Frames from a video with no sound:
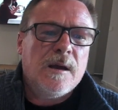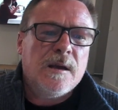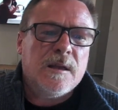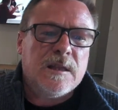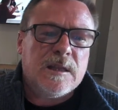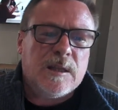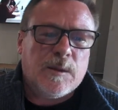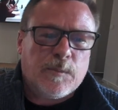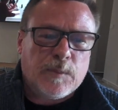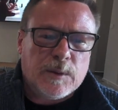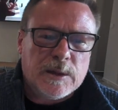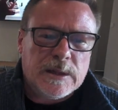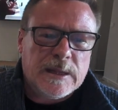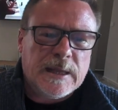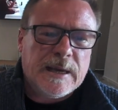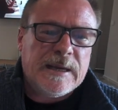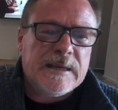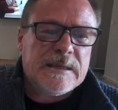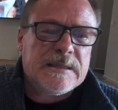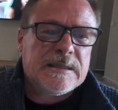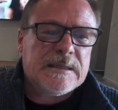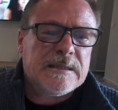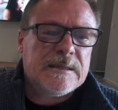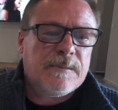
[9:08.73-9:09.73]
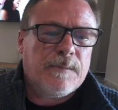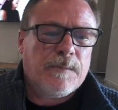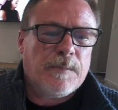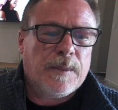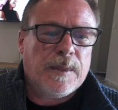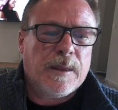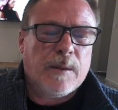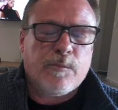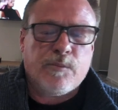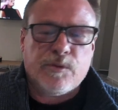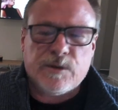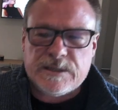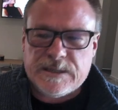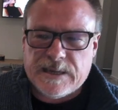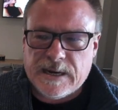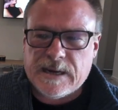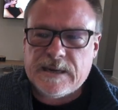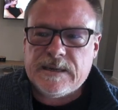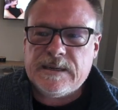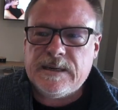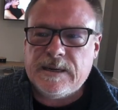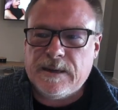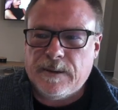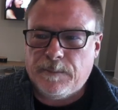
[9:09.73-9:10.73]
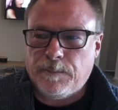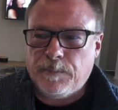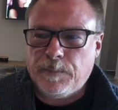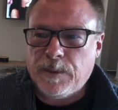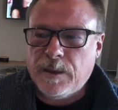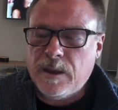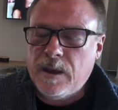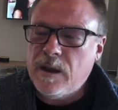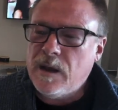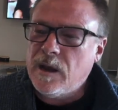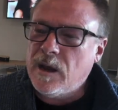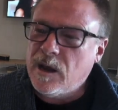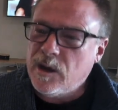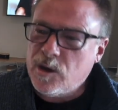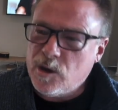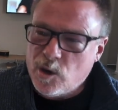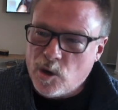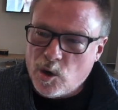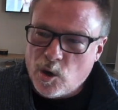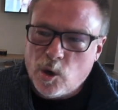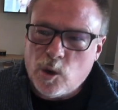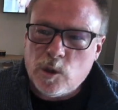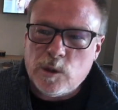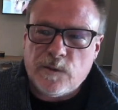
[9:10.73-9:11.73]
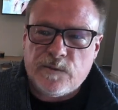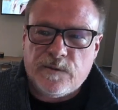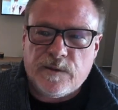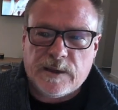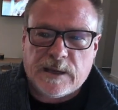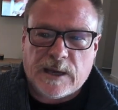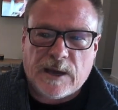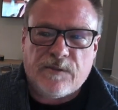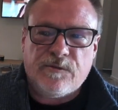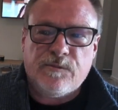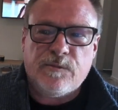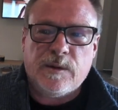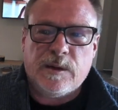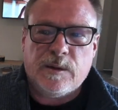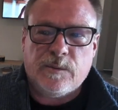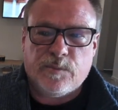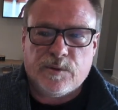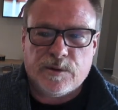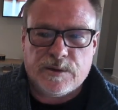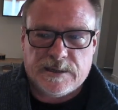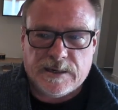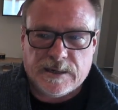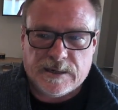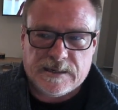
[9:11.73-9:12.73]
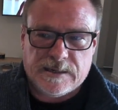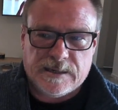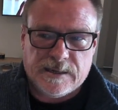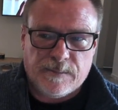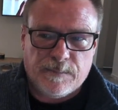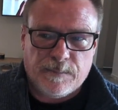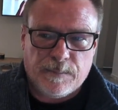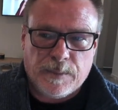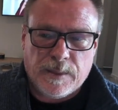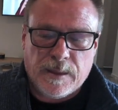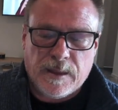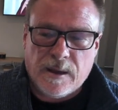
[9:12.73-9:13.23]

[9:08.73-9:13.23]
The police protect him, and all of the government protect him.